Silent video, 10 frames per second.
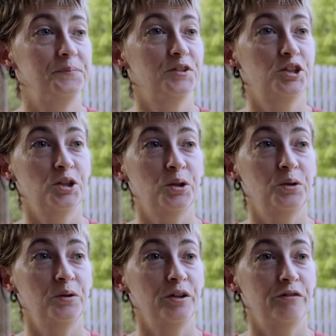
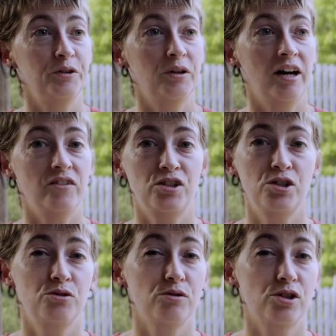So if you have
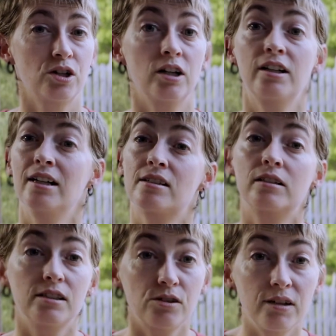issues with sugar, yes,
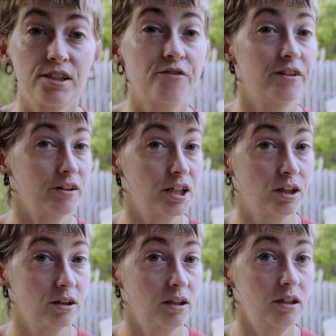glycerites are very
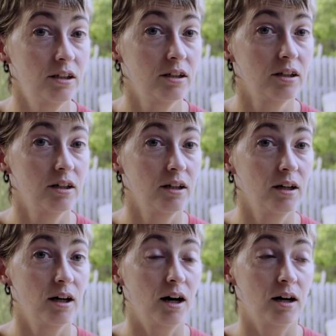good.
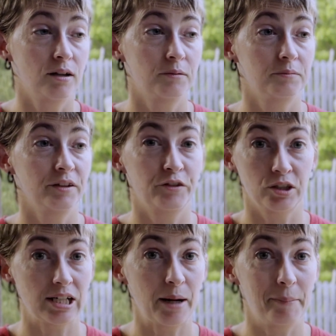If
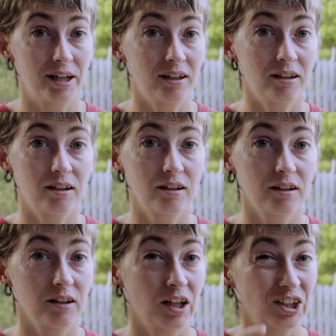you're diabetic,
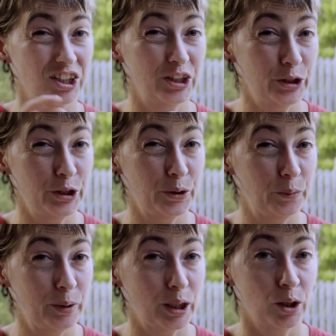a little
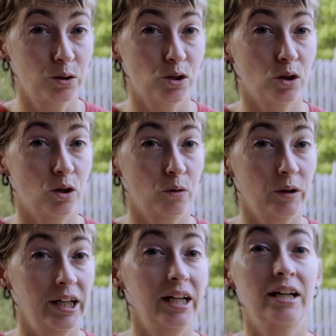bit goes a long
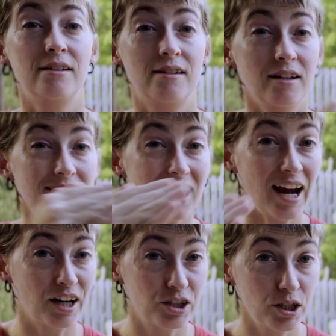way. It does
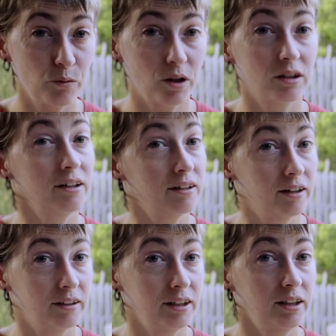actually work like
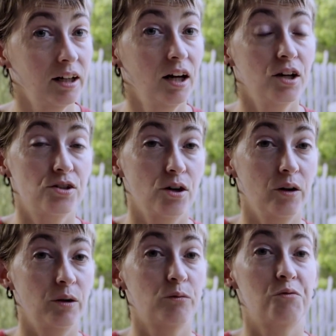honey, so
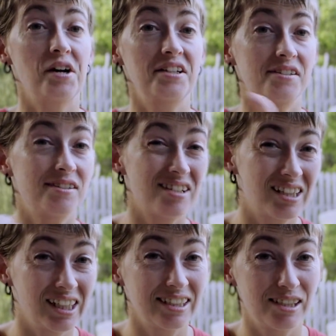it raises the
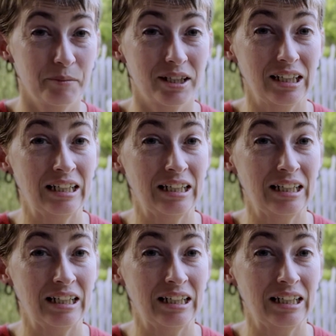glycemic